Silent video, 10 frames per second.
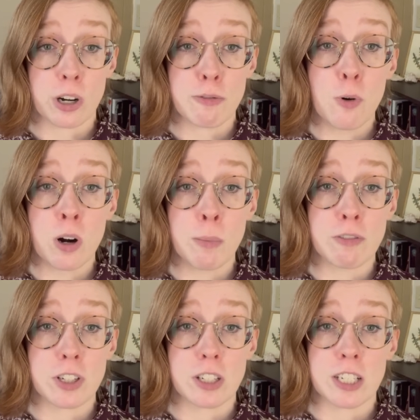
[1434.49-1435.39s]
form of
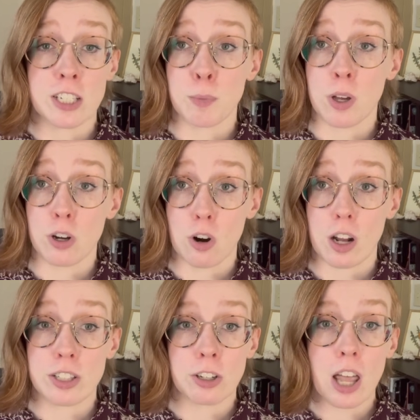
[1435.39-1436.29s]
adultism across
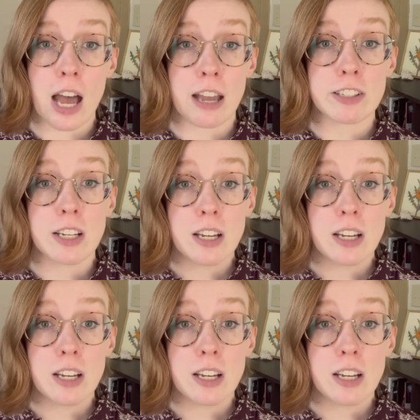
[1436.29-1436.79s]
their lives,